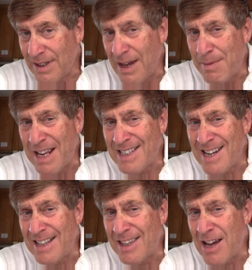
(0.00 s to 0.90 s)
Yeah, but that's
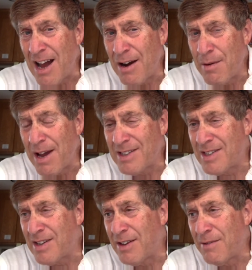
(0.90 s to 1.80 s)
not the
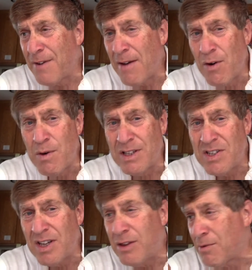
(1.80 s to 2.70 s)
IRS, the
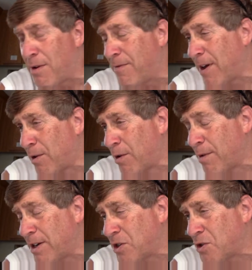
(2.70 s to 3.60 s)
501c3 federal
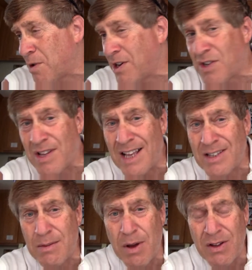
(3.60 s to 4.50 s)
registration.
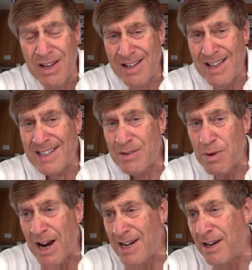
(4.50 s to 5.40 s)
That's
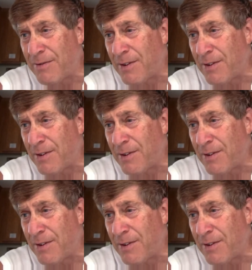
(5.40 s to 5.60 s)
what I need